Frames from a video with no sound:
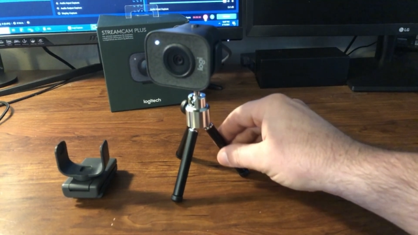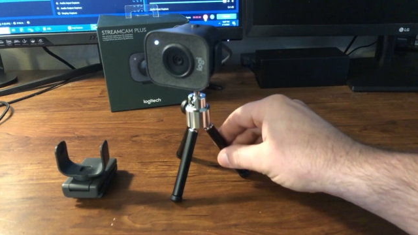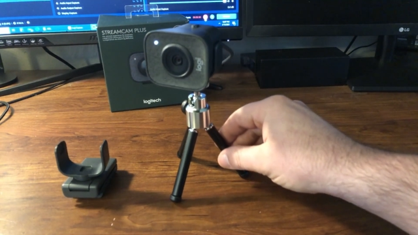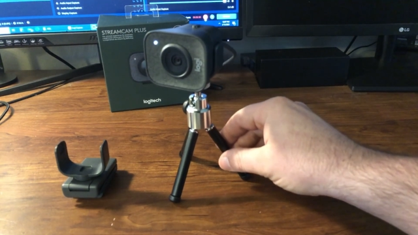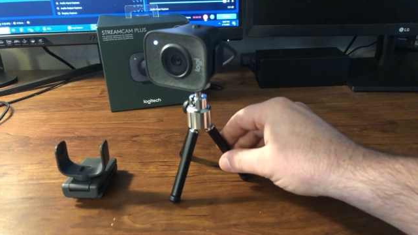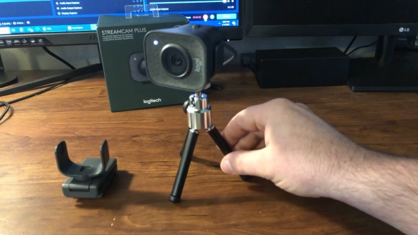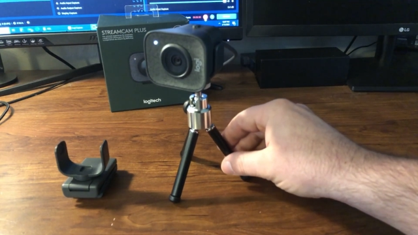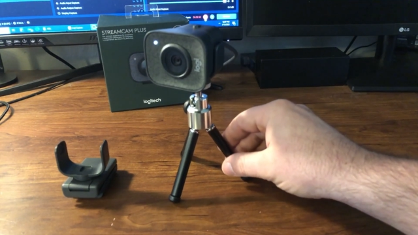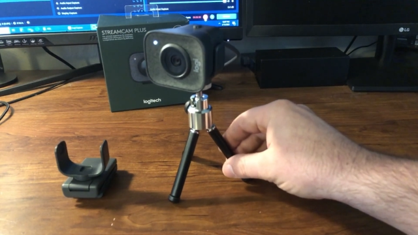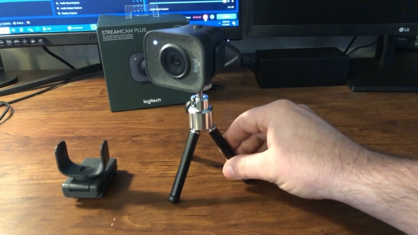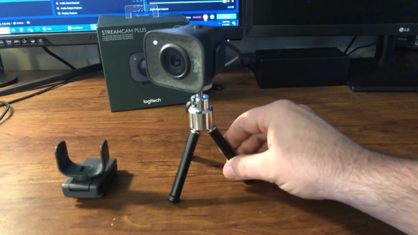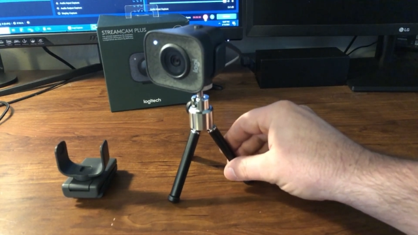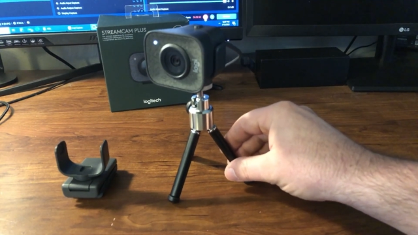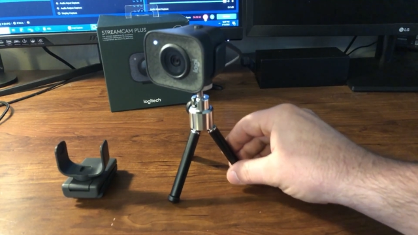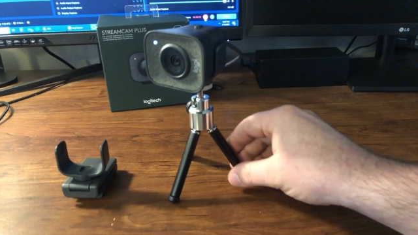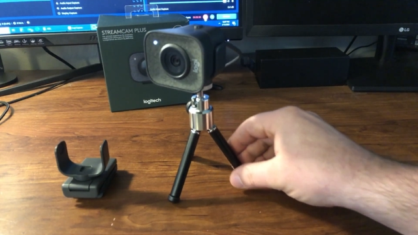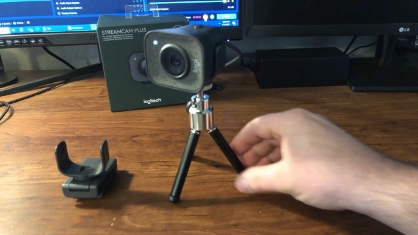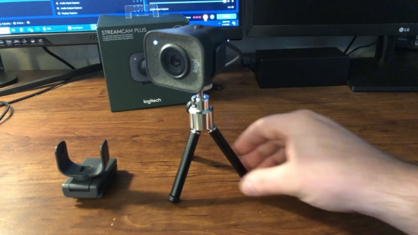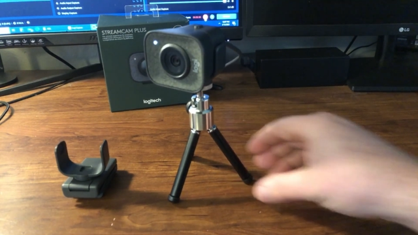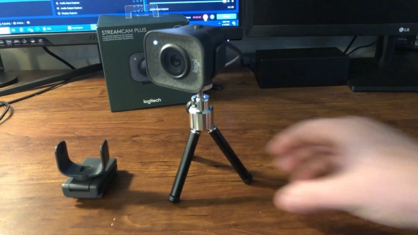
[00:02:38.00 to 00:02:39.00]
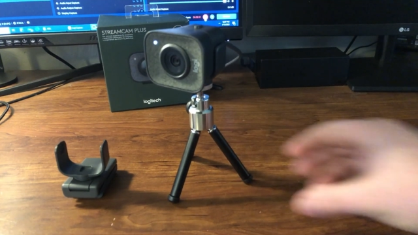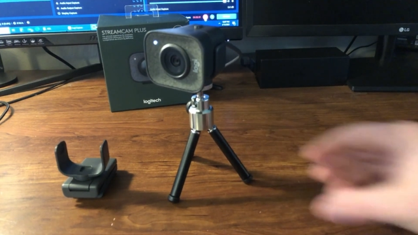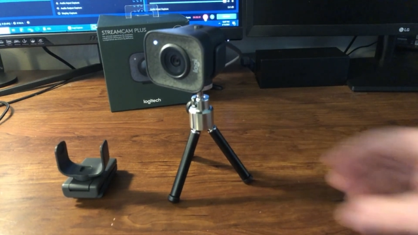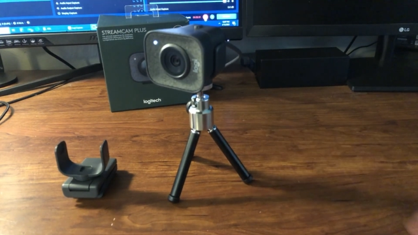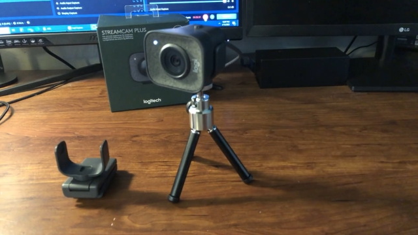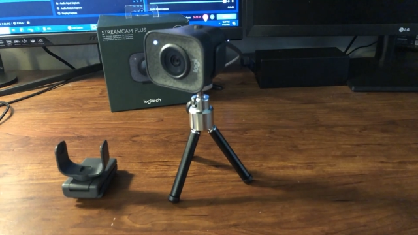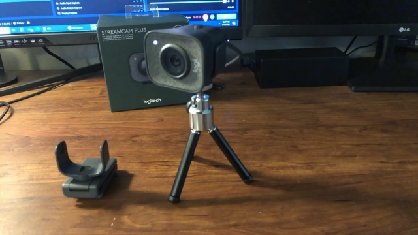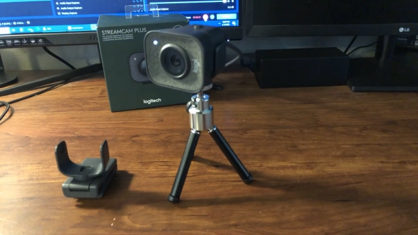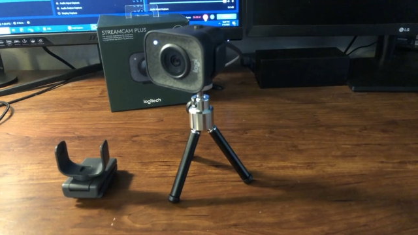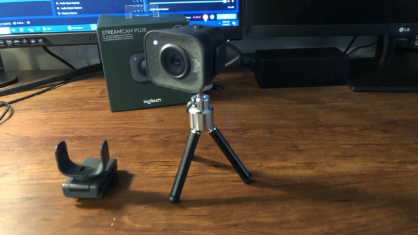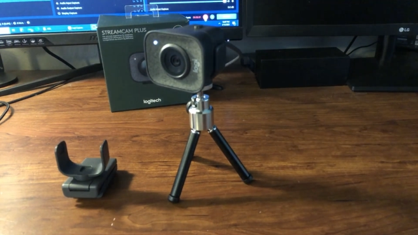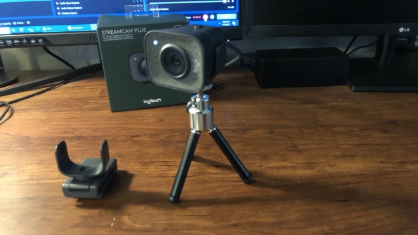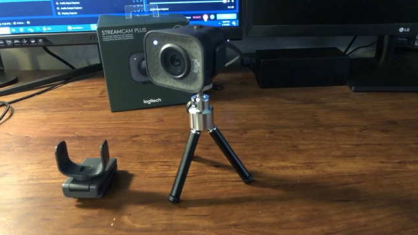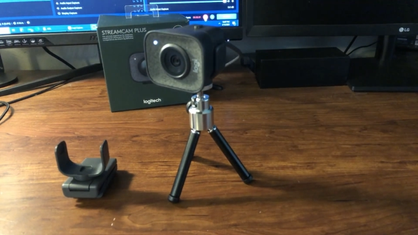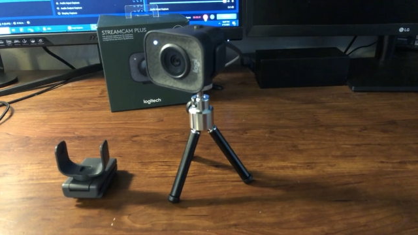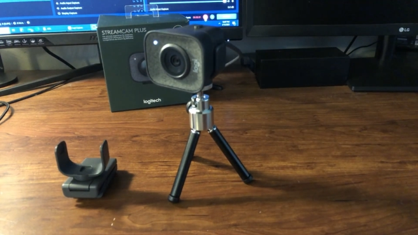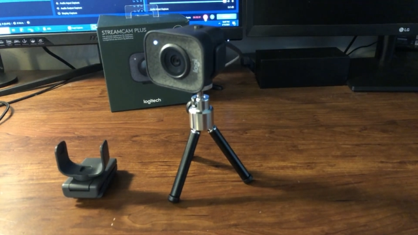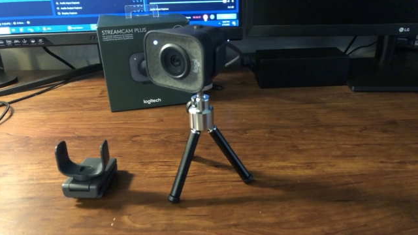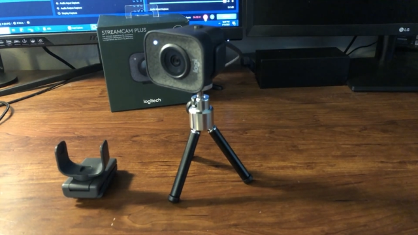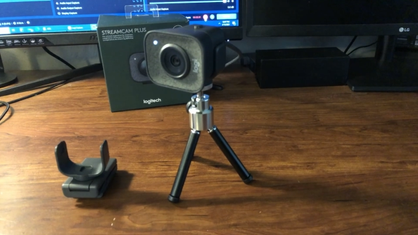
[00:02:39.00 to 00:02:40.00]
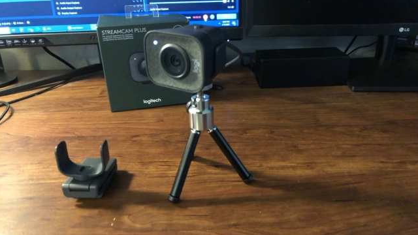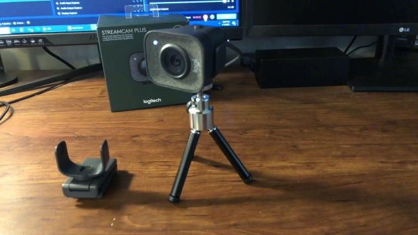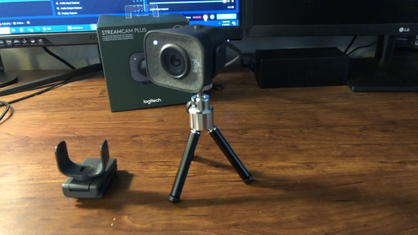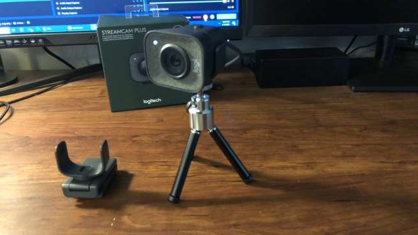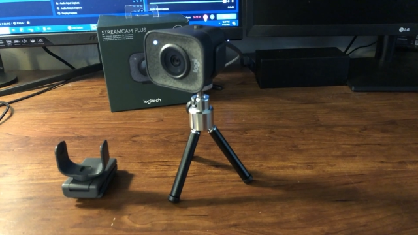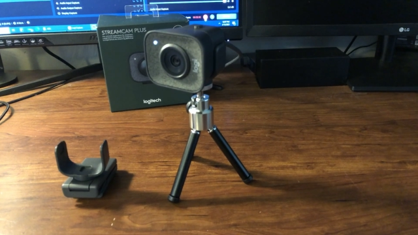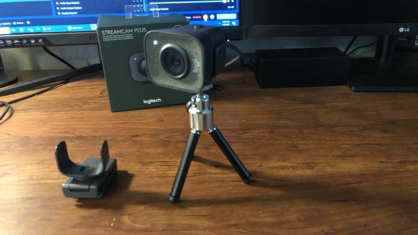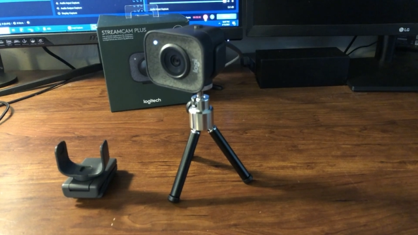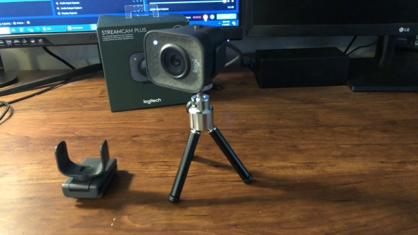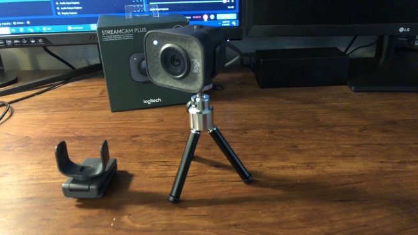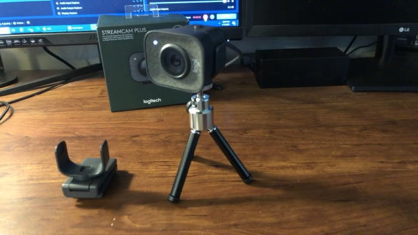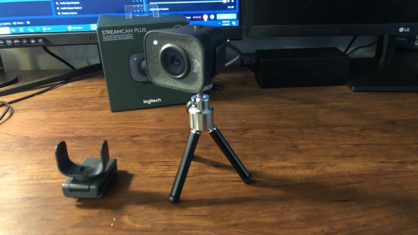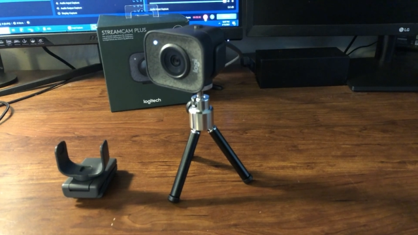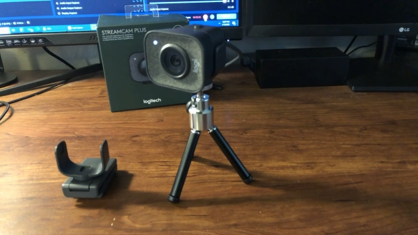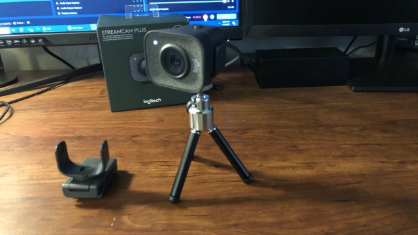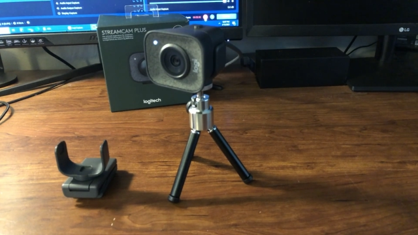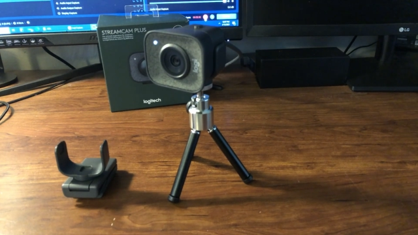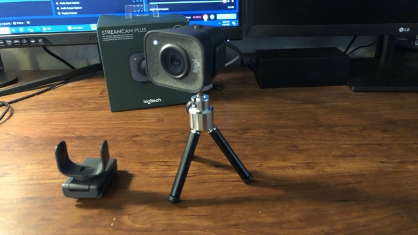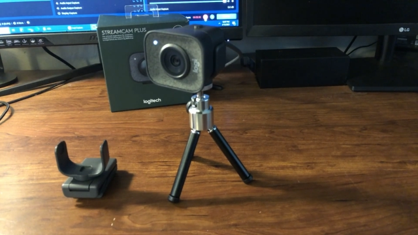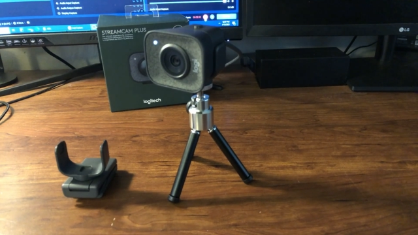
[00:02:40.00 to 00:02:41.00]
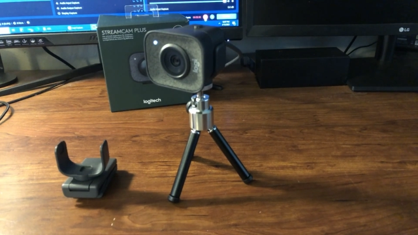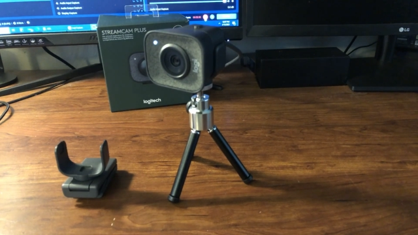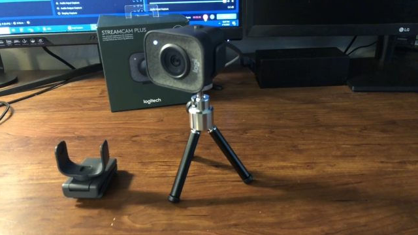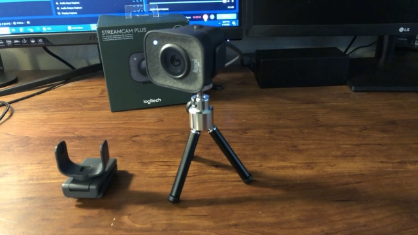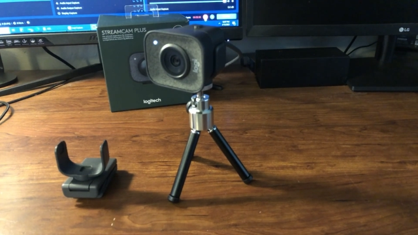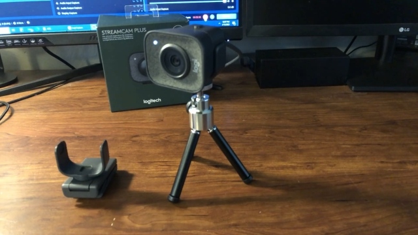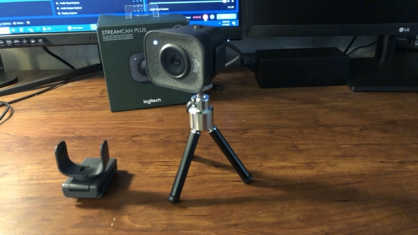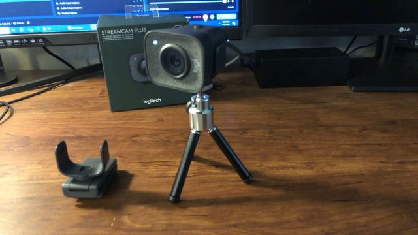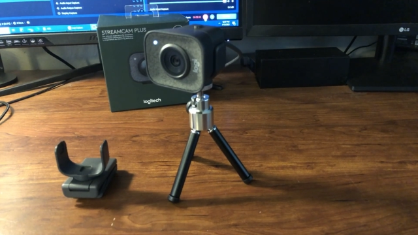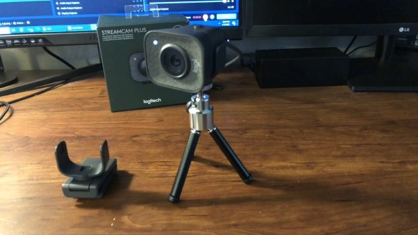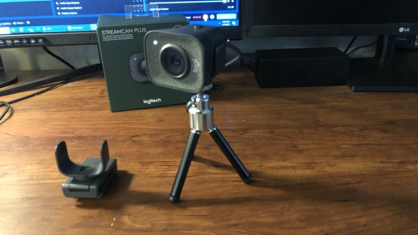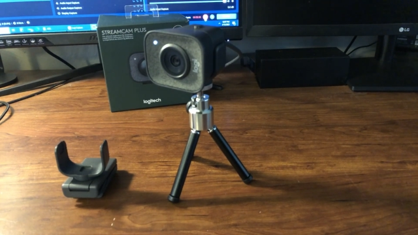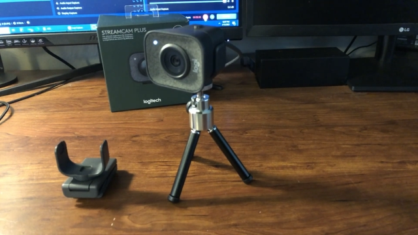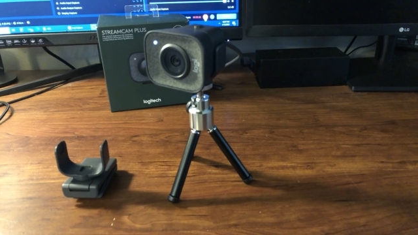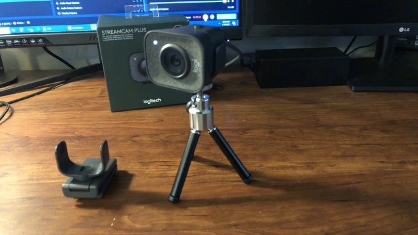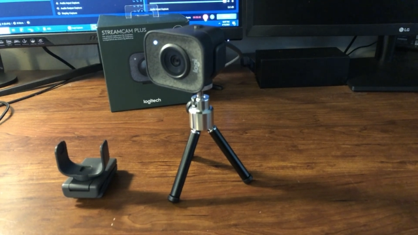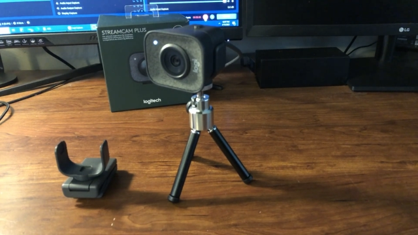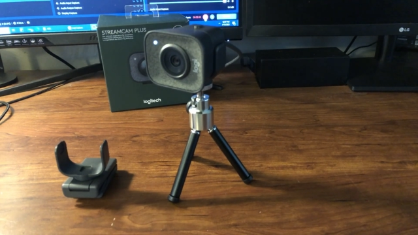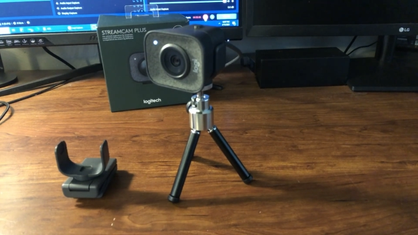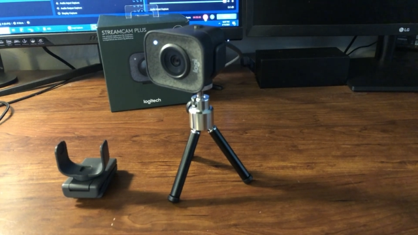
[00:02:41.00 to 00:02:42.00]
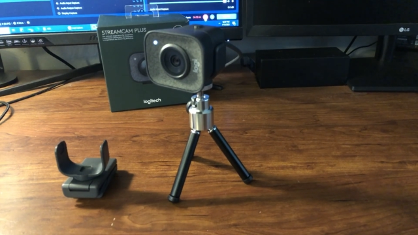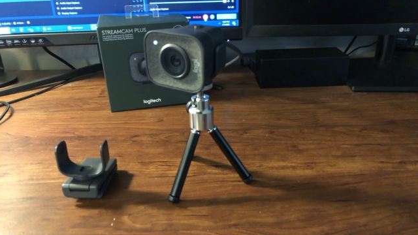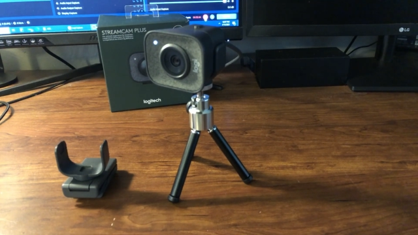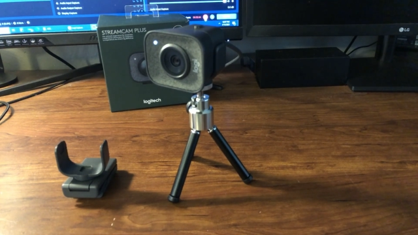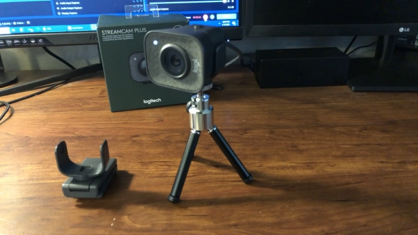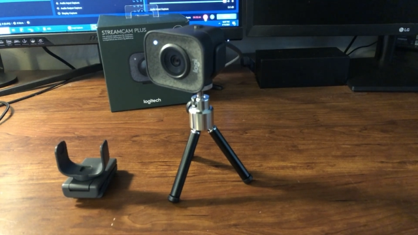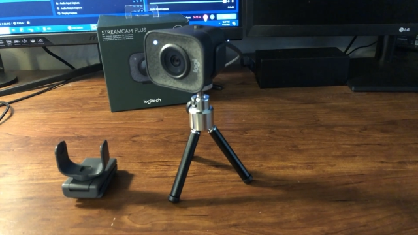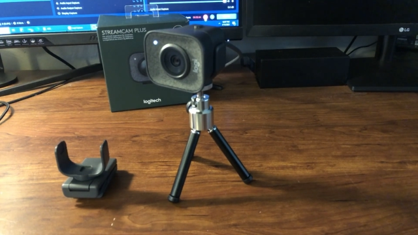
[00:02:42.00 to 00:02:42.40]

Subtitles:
Nobody's mouth can be seen.